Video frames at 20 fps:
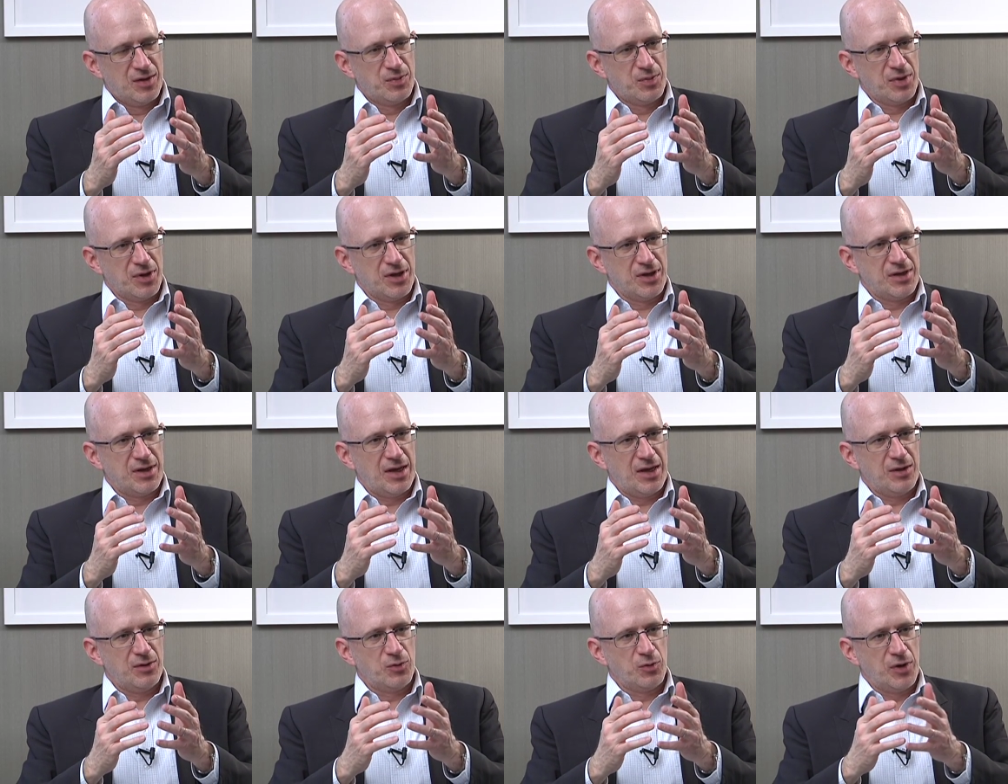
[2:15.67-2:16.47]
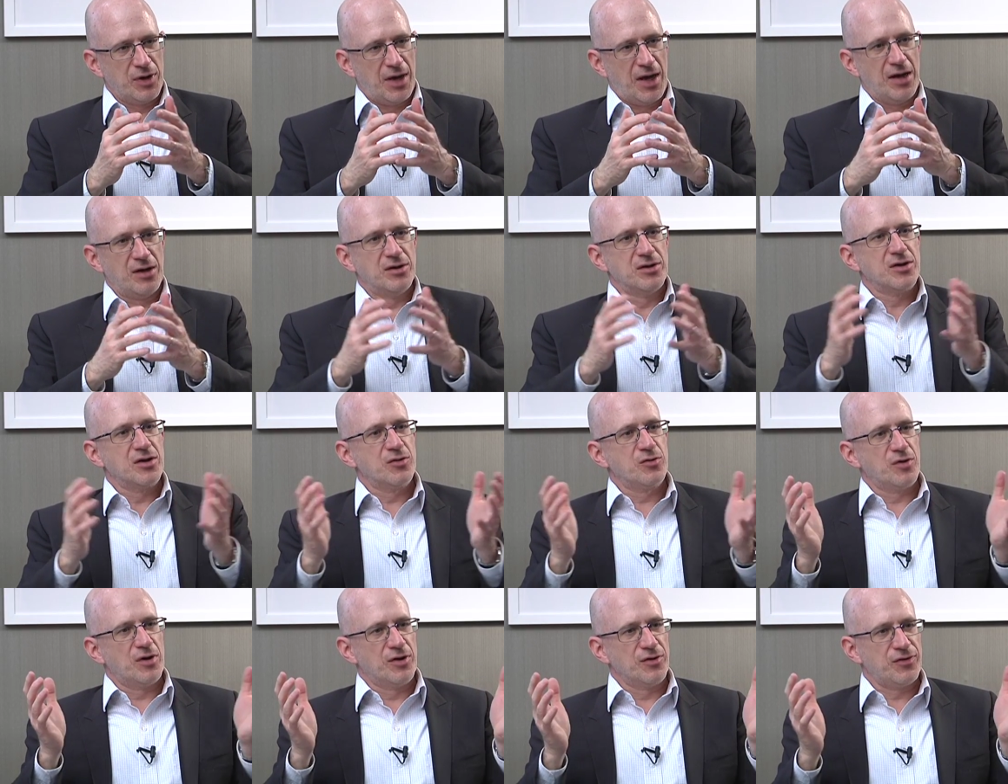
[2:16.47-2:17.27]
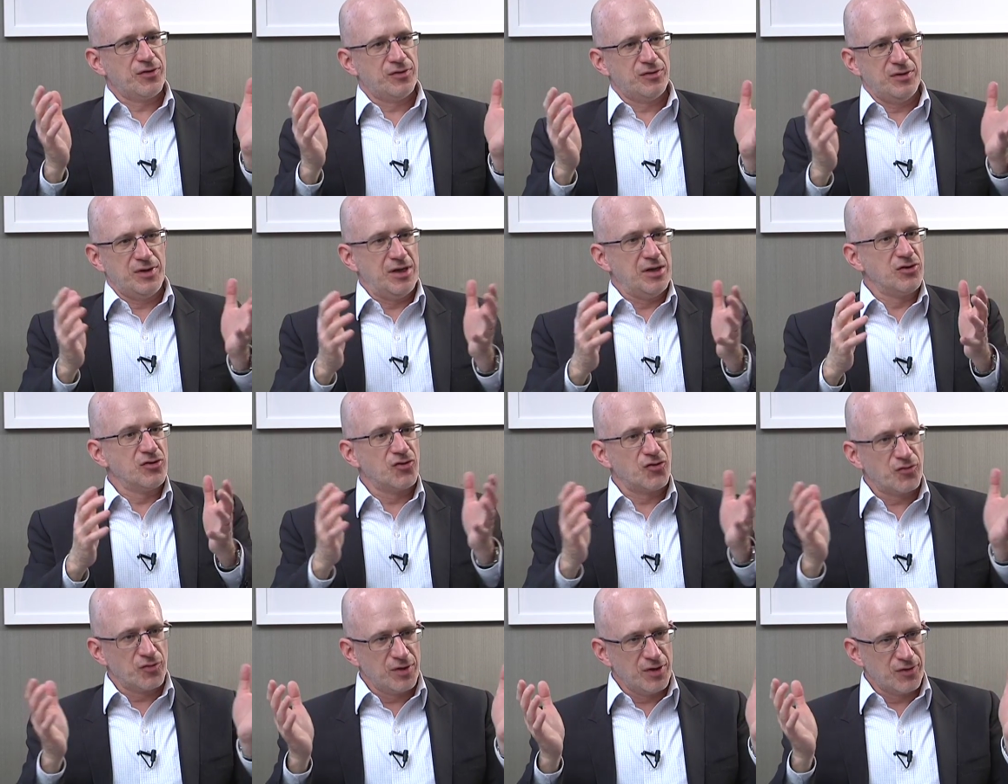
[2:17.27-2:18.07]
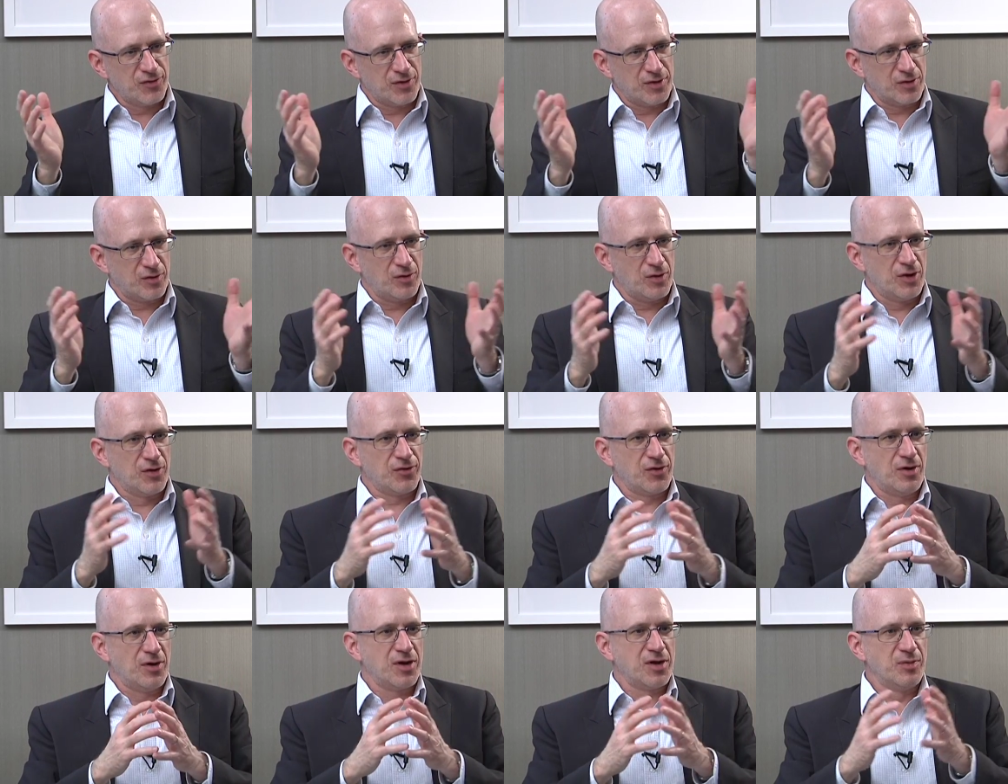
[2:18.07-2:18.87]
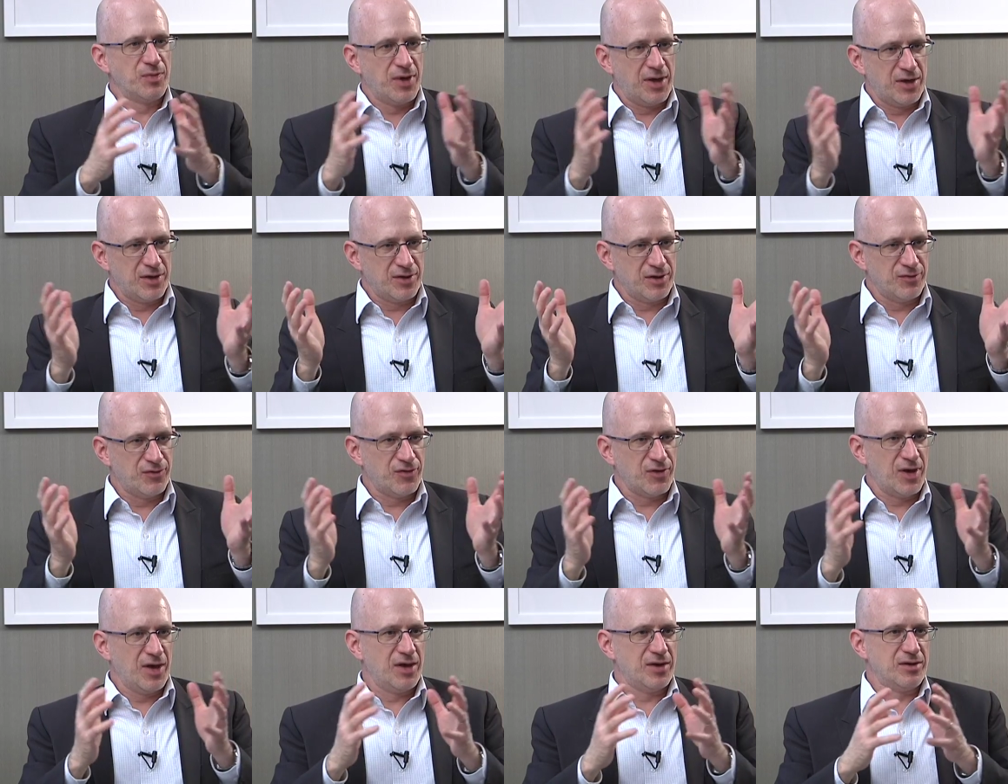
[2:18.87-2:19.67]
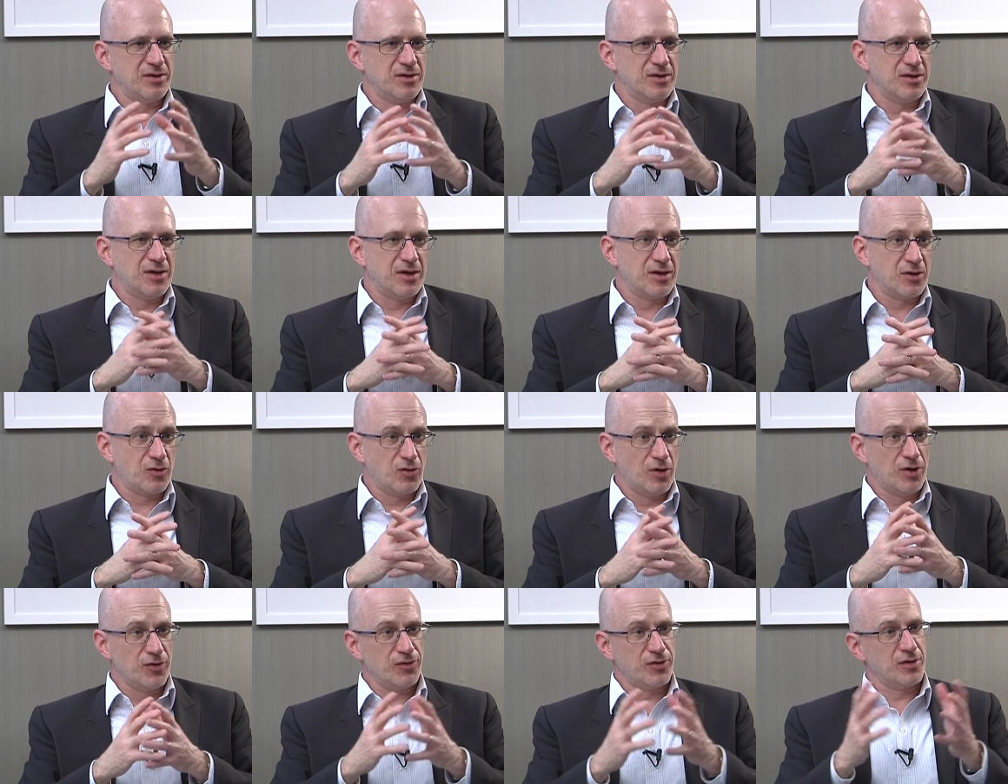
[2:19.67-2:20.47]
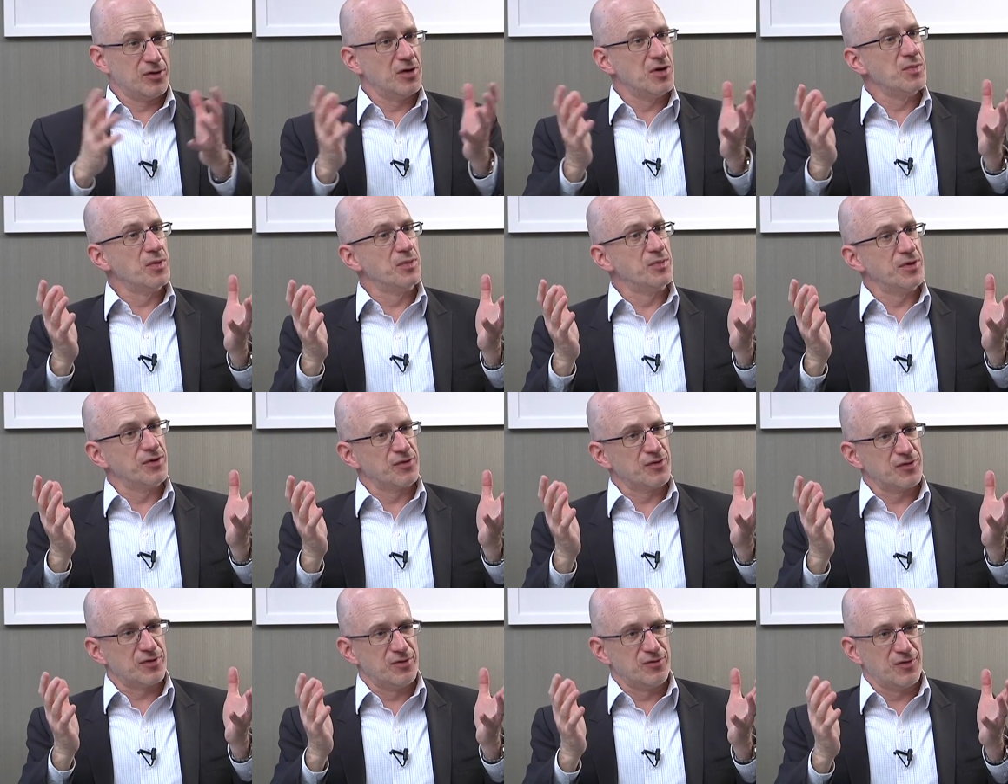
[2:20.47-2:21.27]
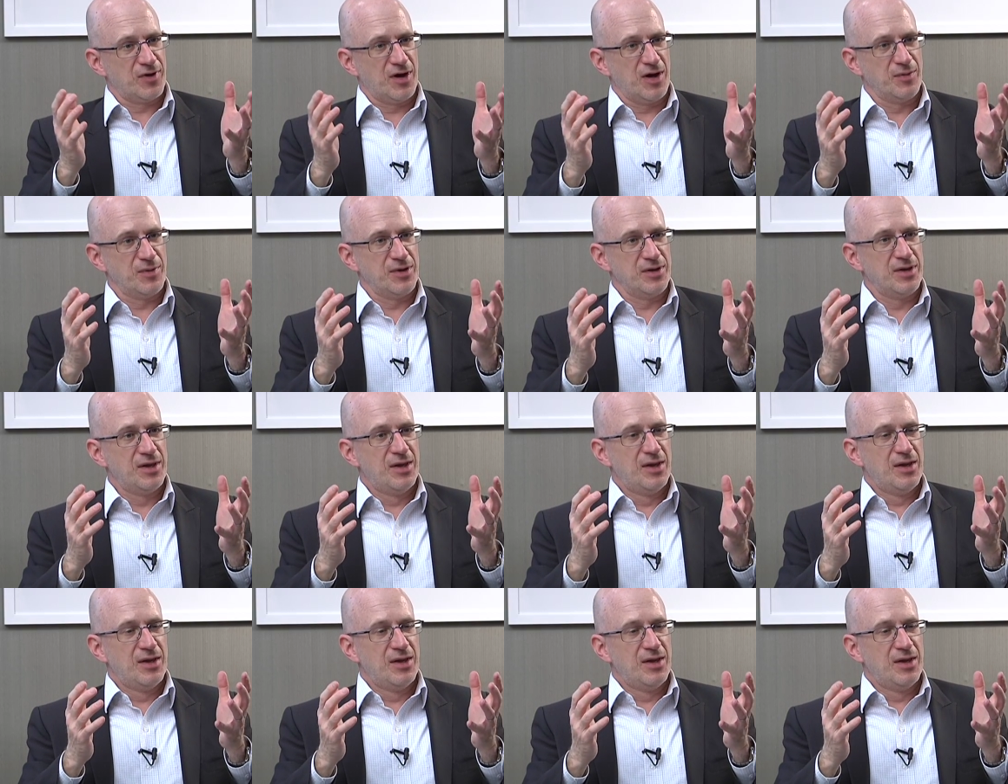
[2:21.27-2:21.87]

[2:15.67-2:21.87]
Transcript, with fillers: But when I look across industries and across our competitive set and, and across the global business environment,